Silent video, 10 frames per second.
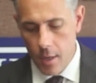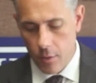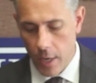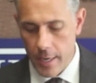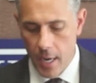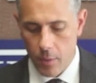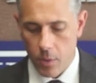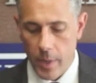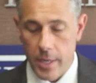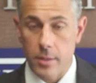right now
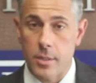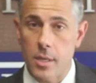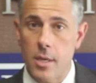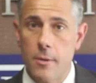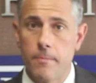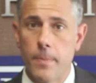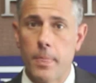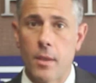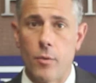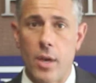we're wait and see.
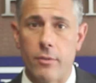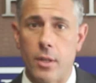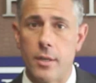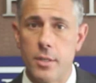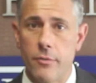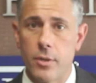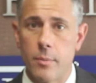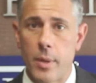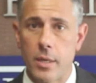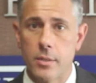We have a lot of
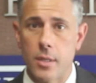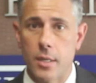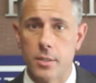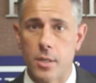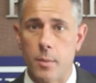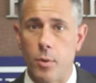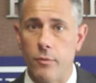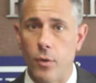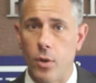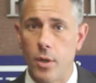dividend-paying stocks in our
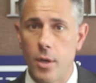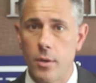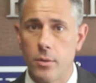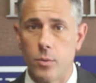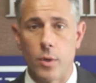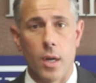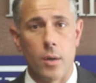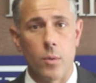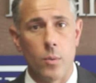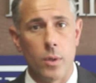portfolio. We're
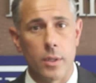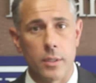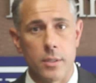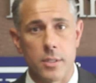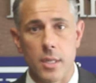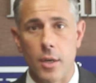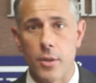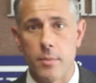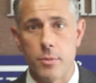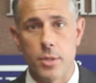not willing to sell
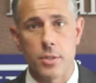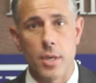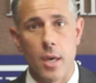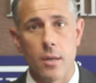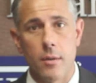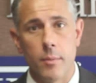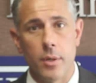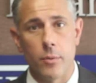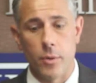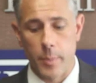them just yet,
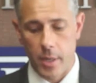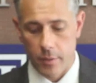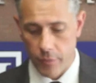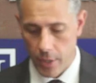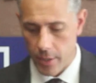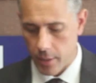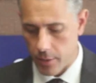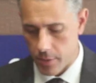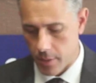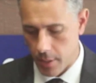but we're paying very
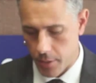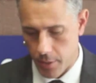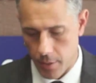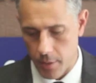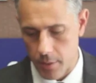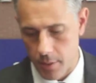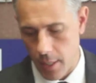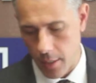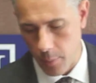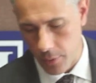close attention to this
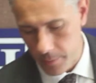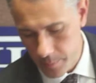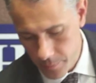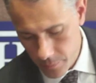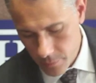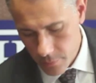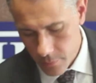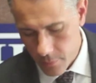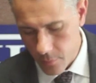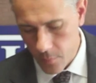data point.
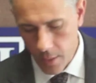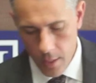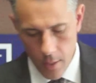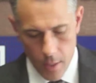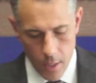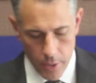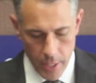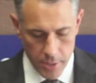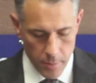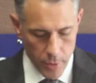
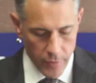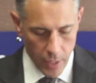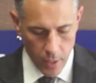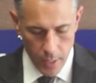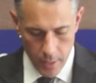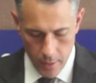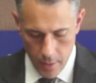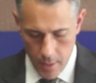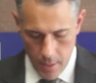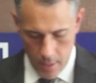Okay, so moving on,
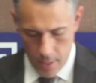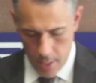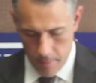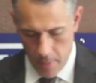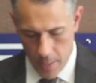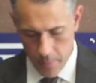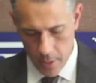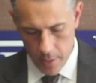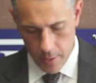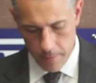I'm
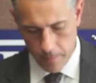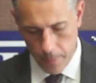gonna